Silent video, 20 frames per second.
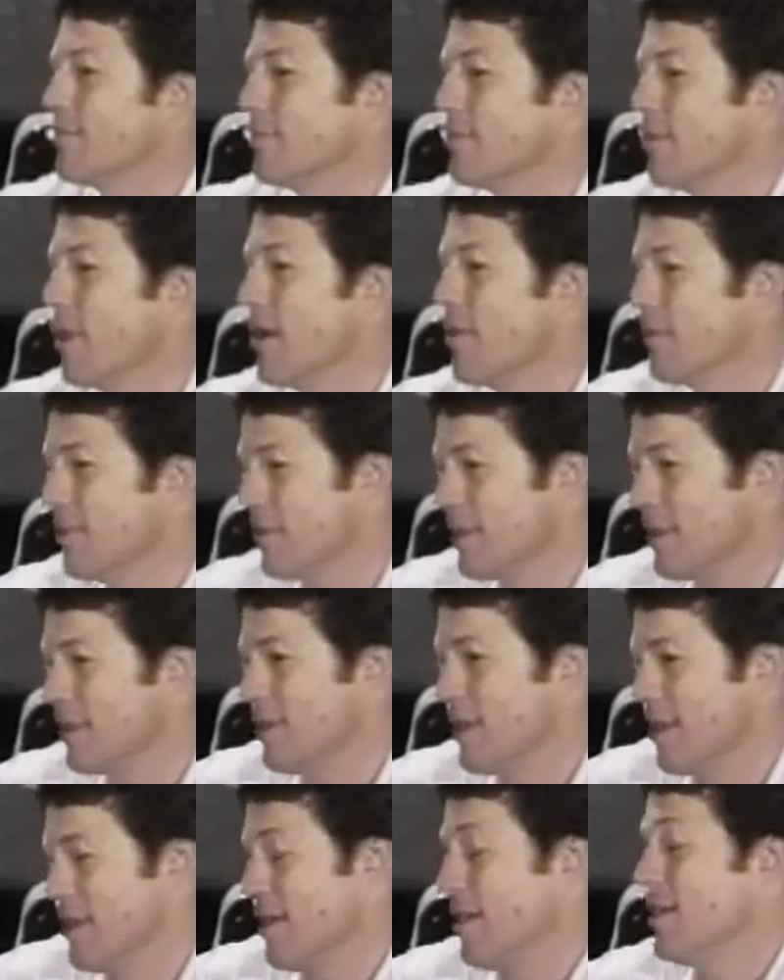revel in,
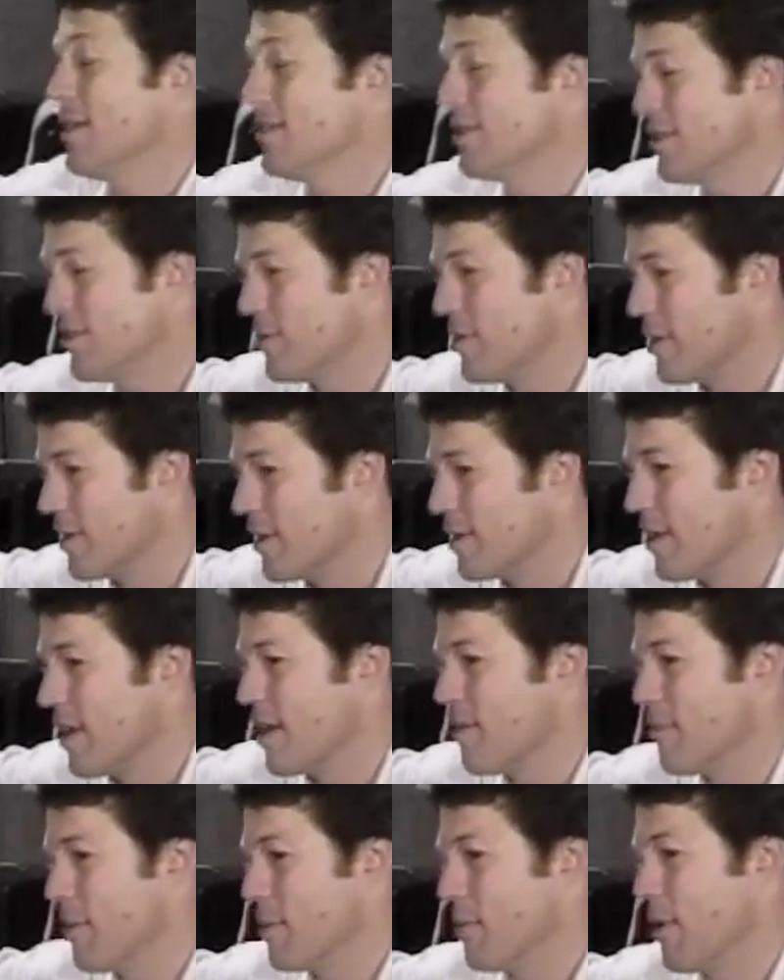in the history that
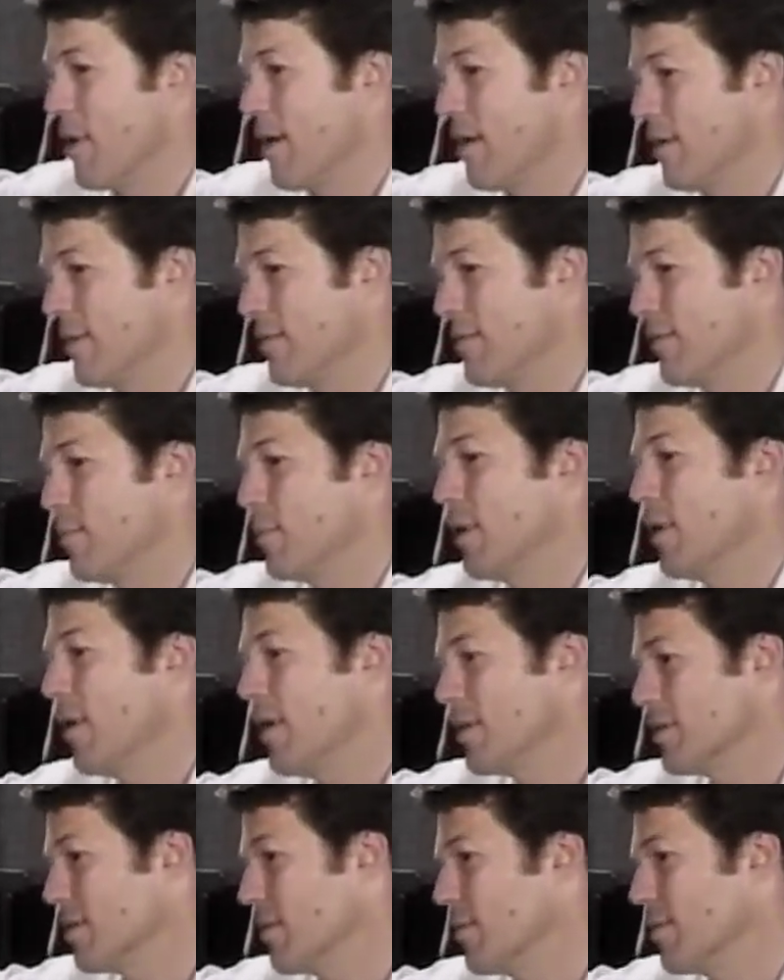they've been part of, but right.
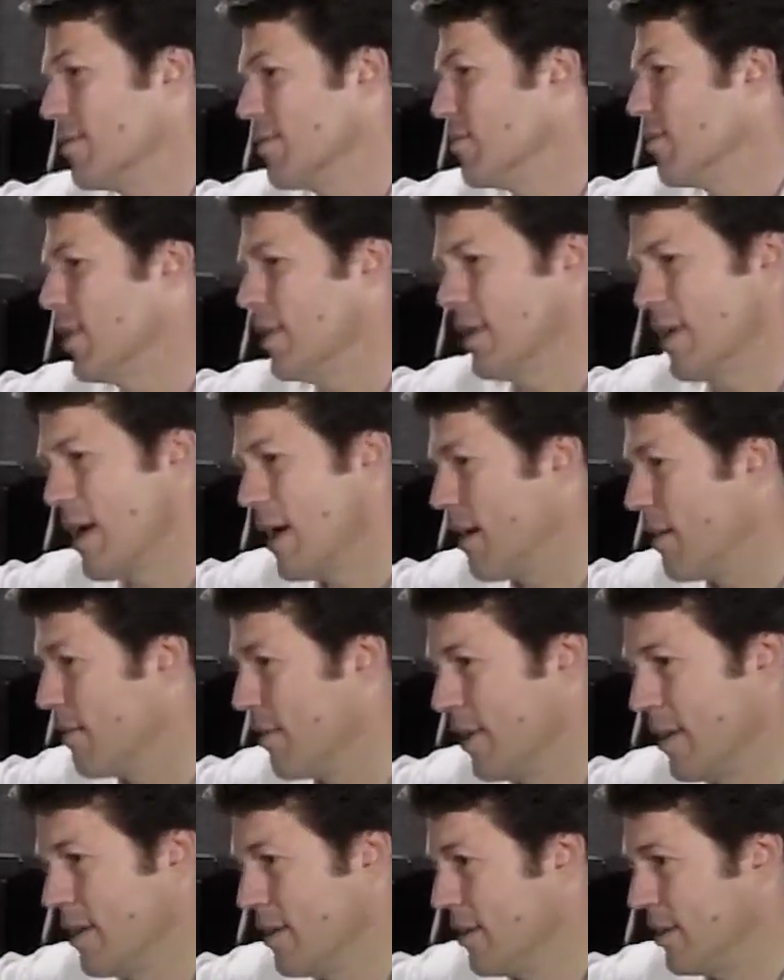also really right. have
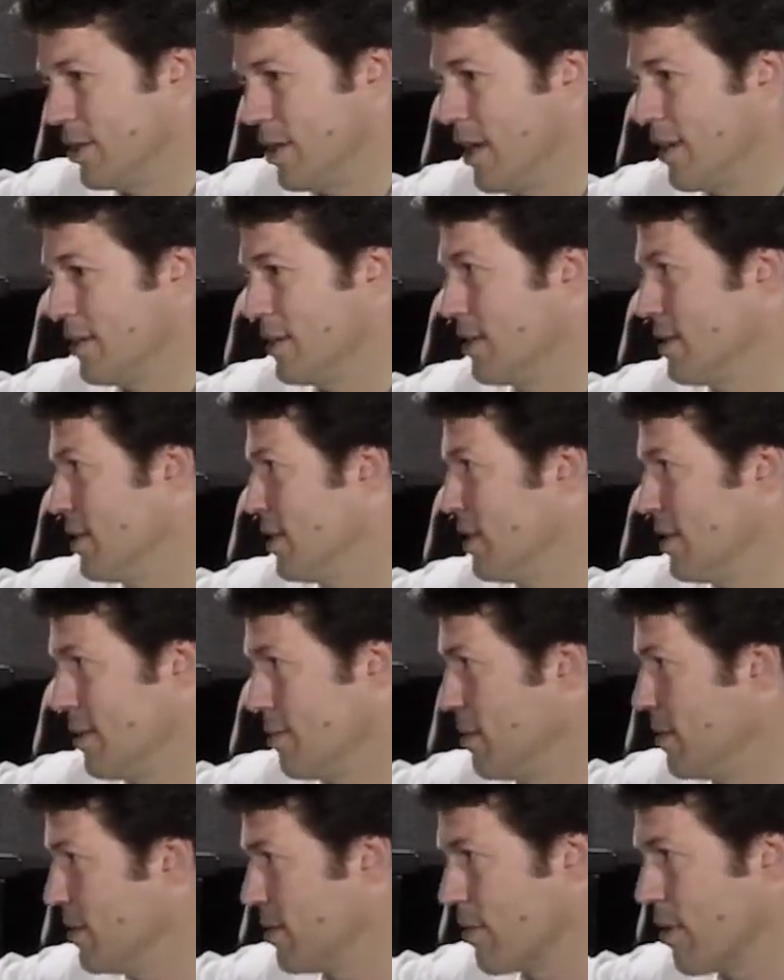the chance to see
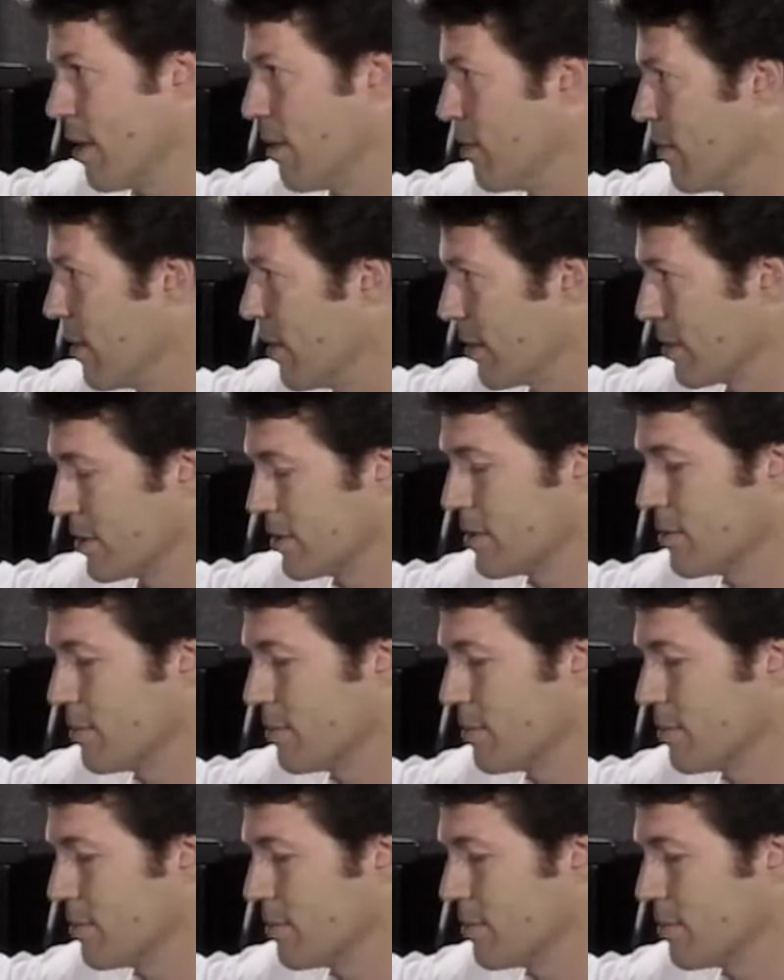some of these right, great works.